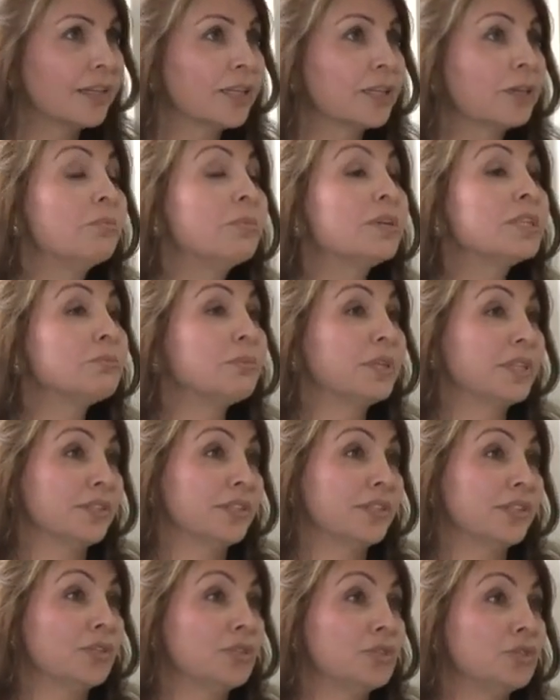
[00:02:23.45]

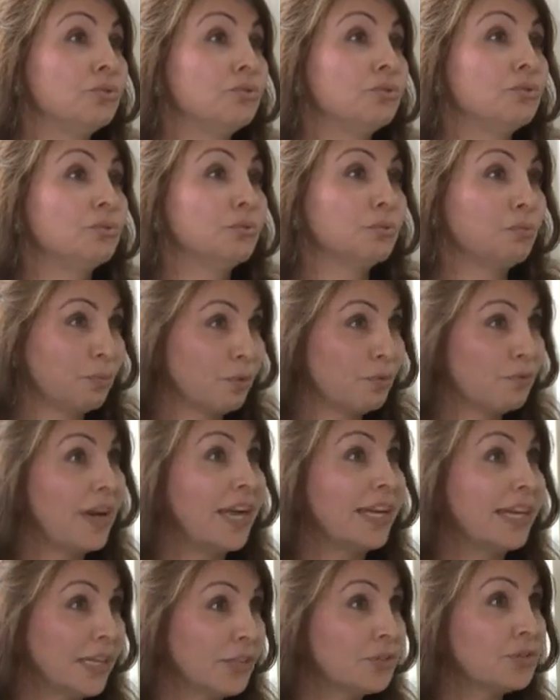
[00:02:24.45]
commitment to
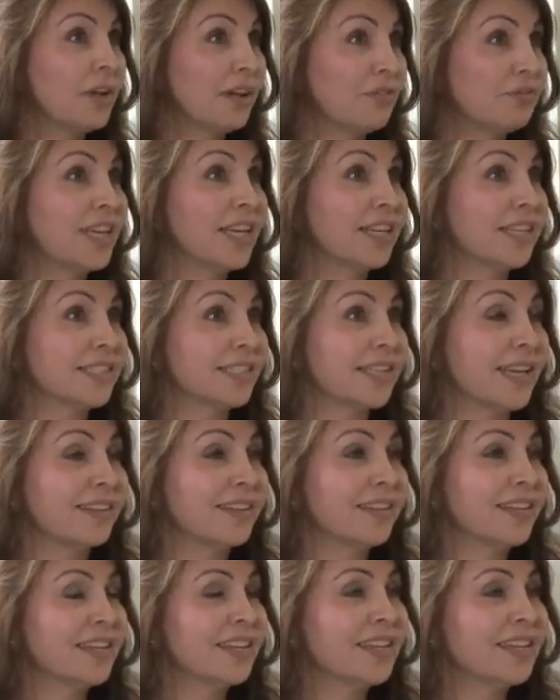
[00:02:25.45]
provide aid to Afghanistan.